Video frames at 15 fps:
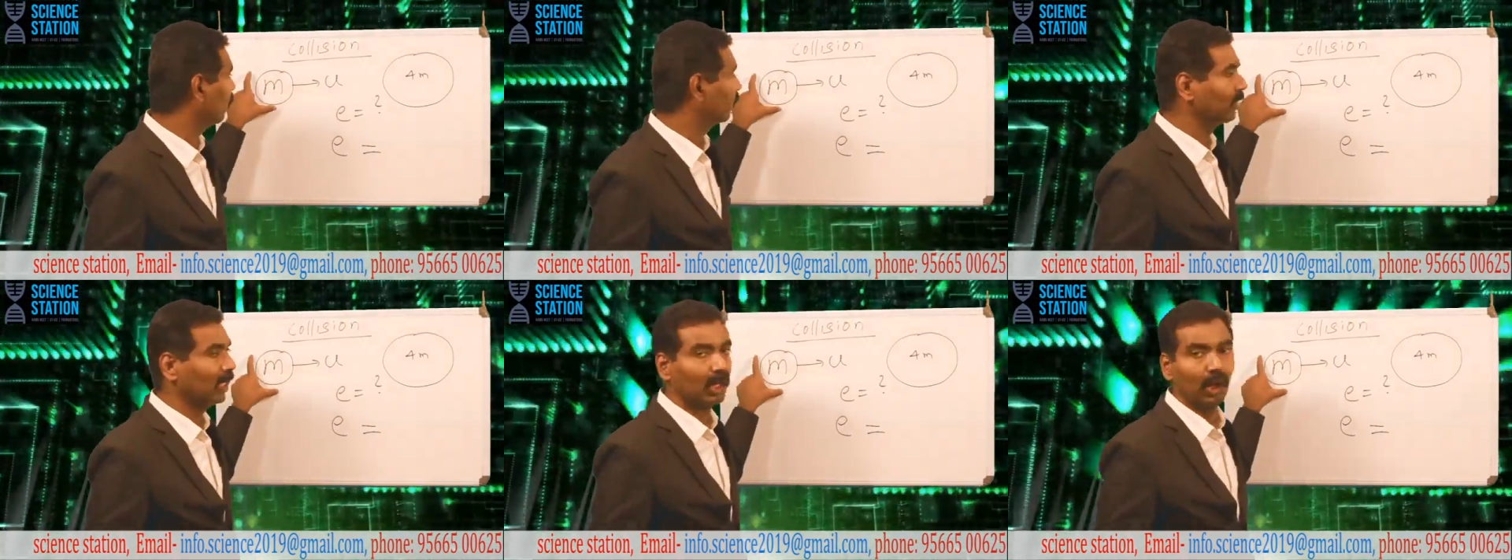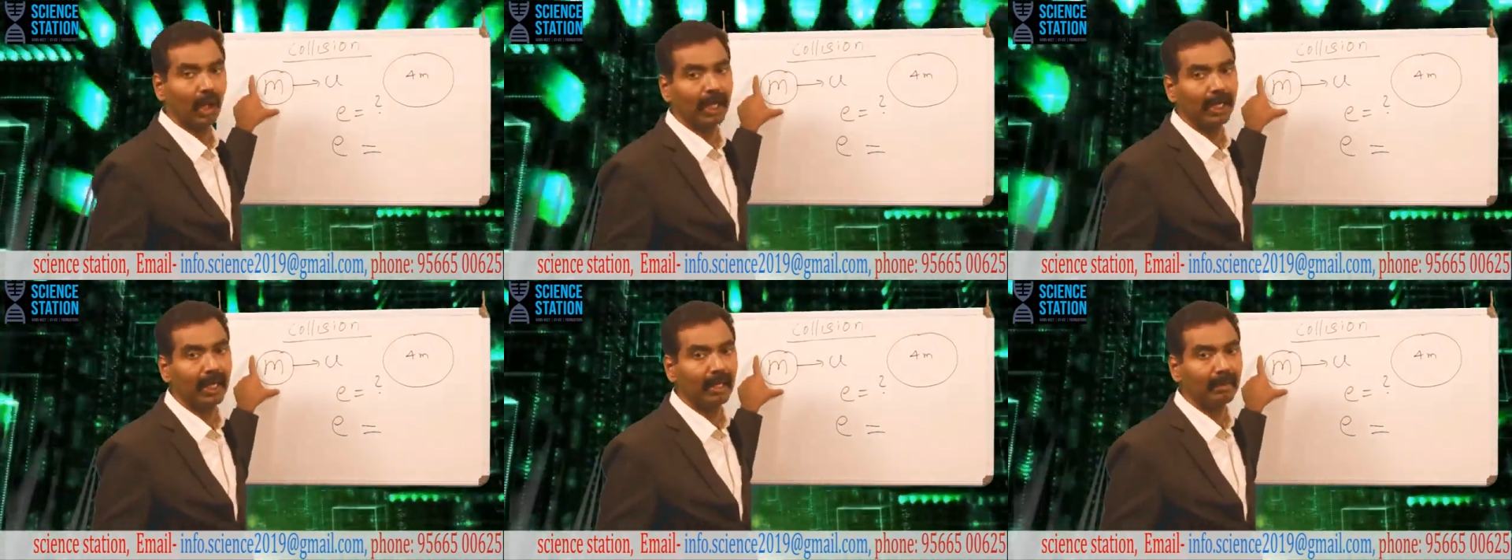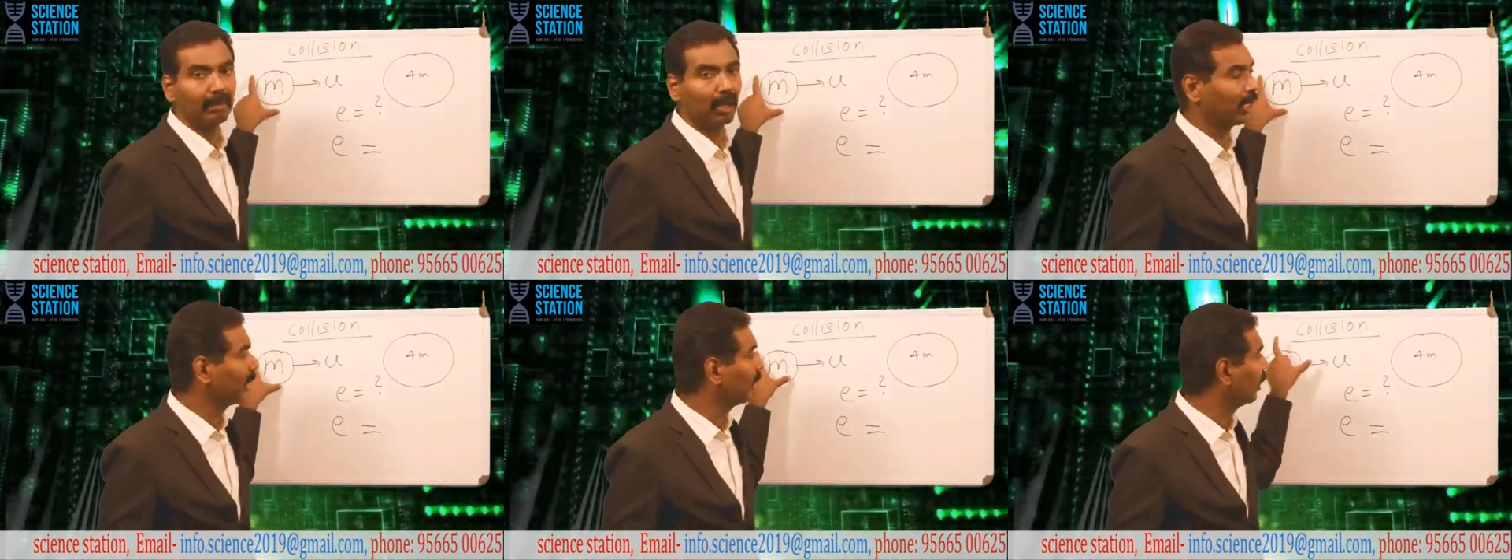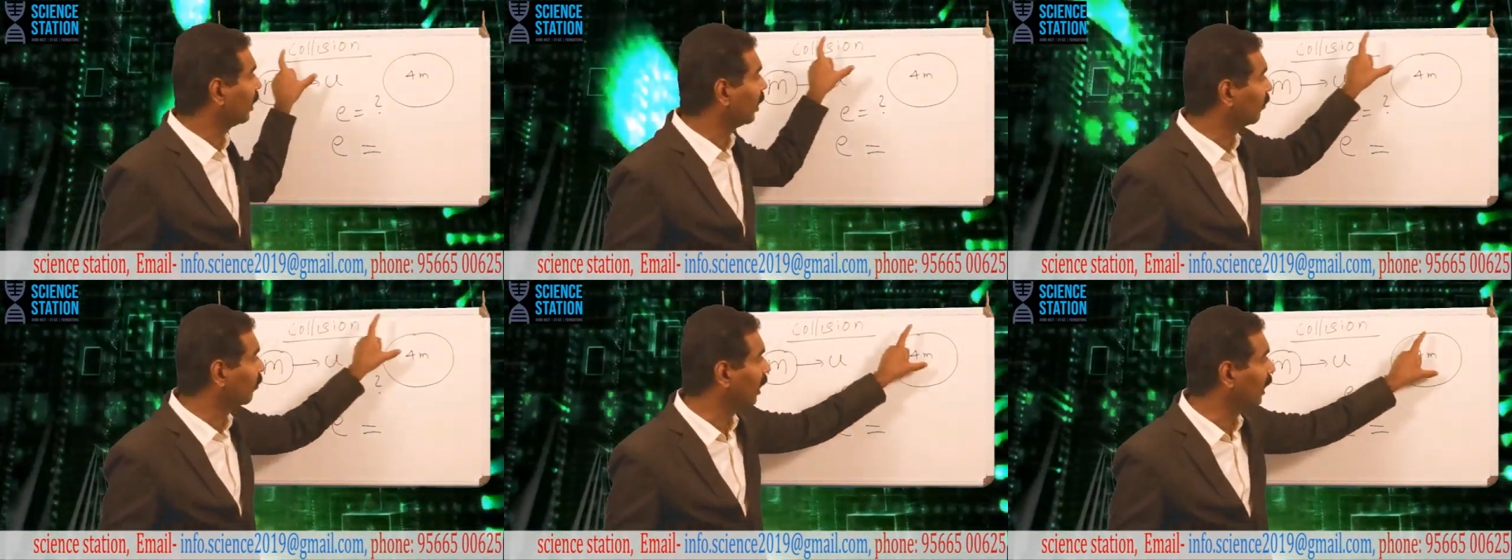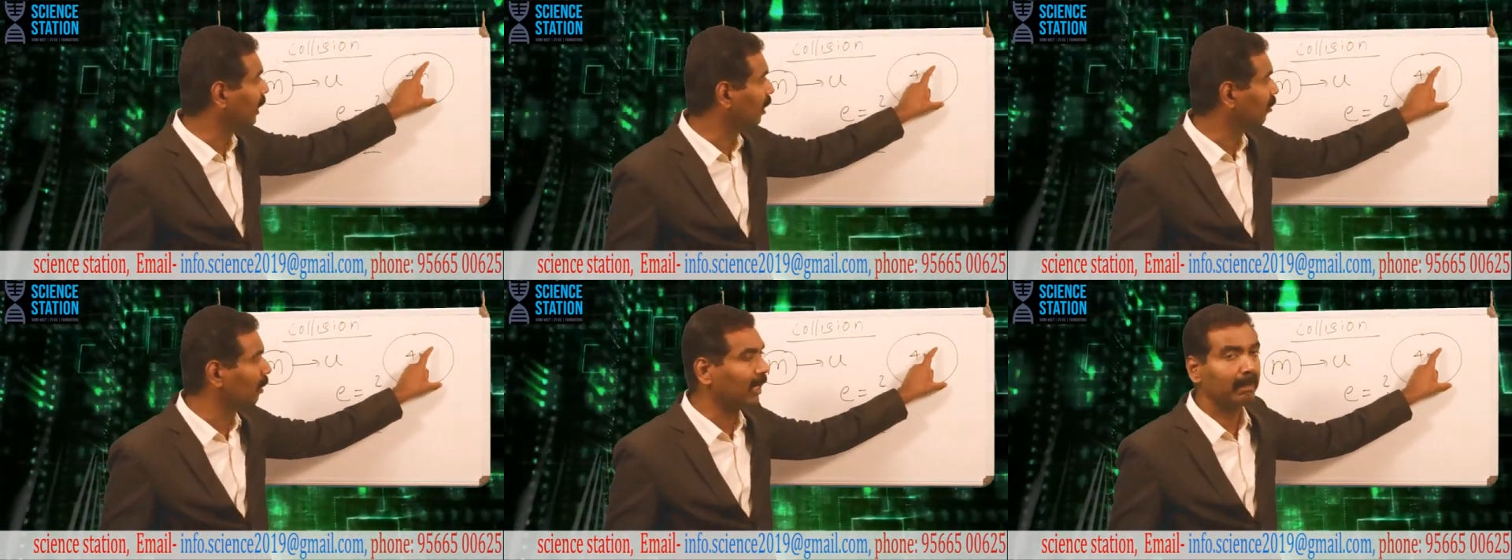of the colliding body
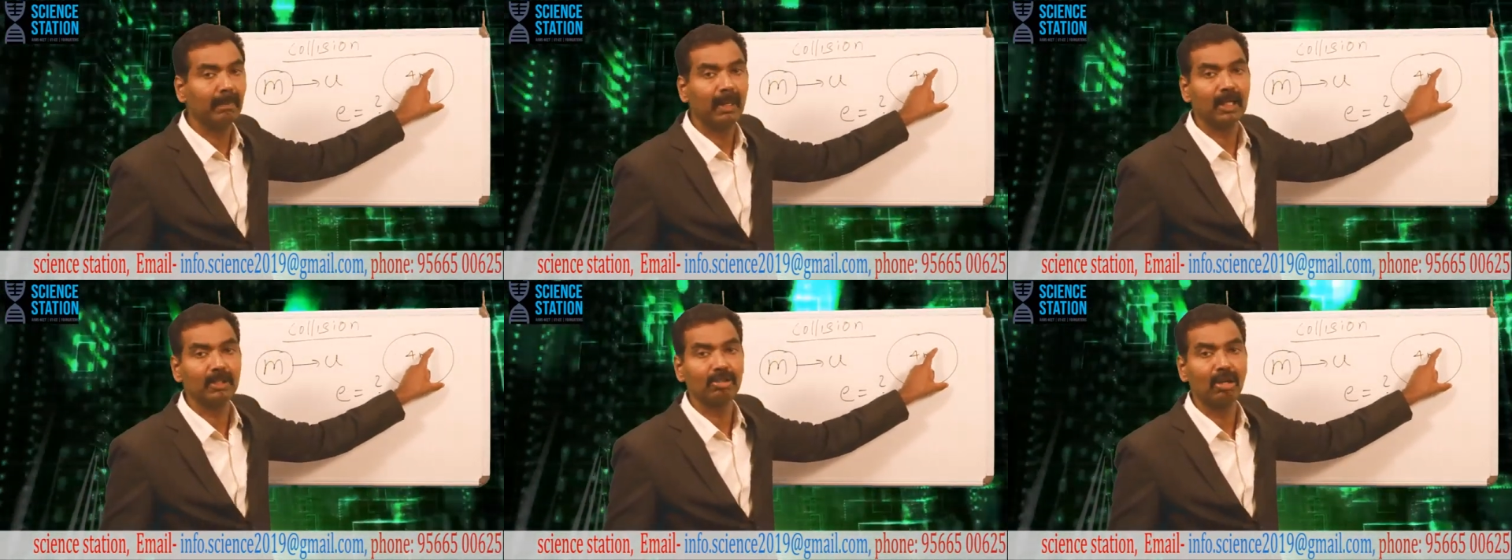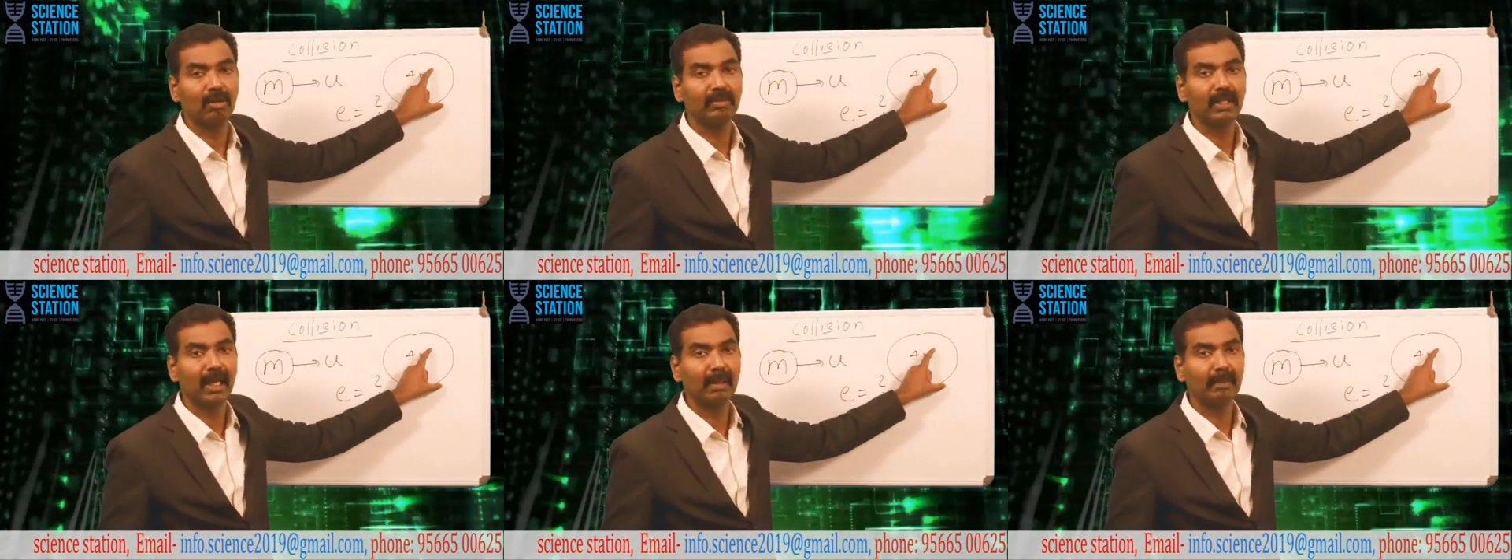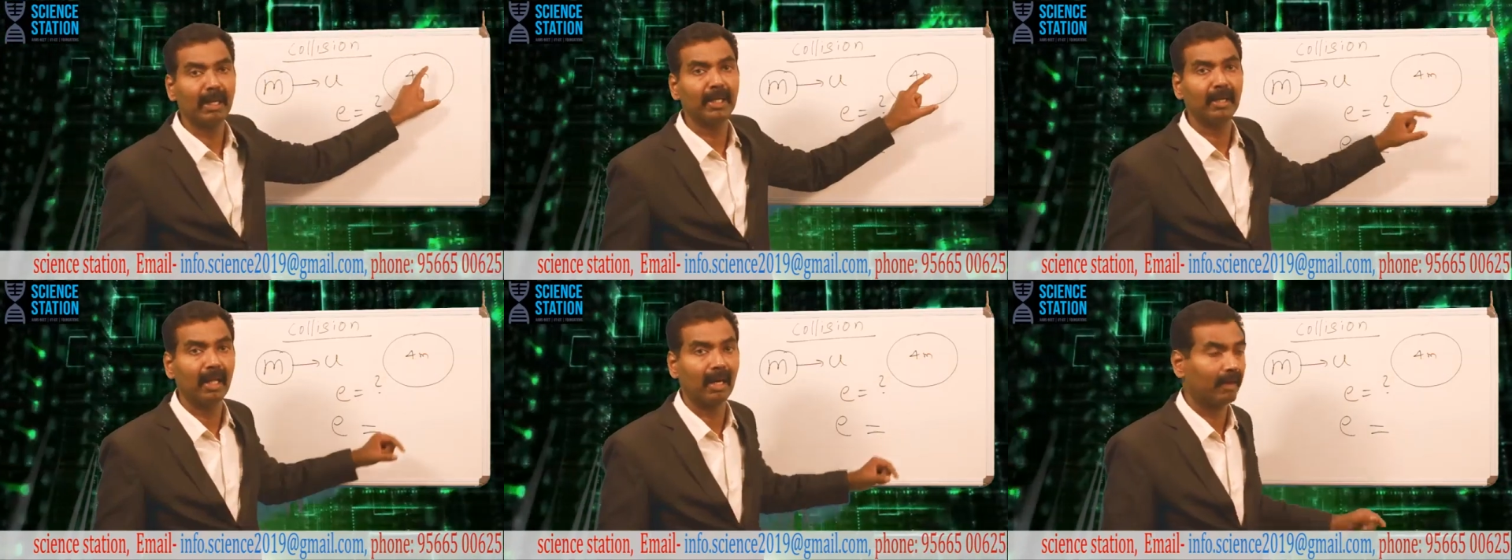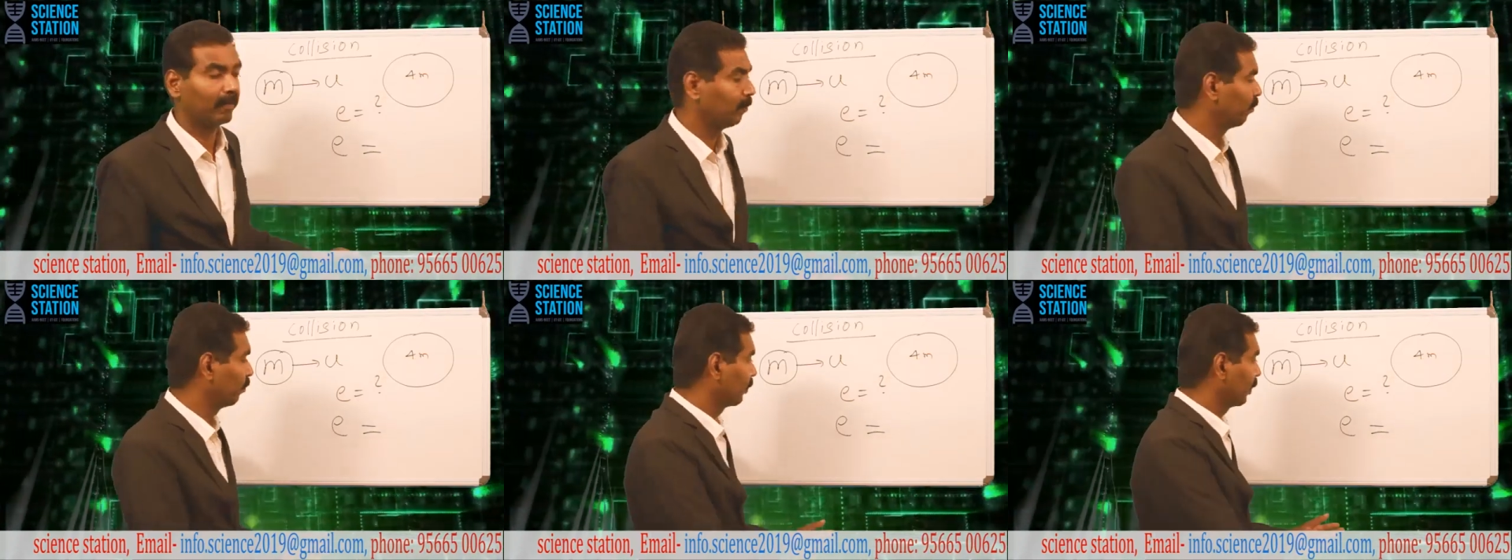divided by mass of the remainder.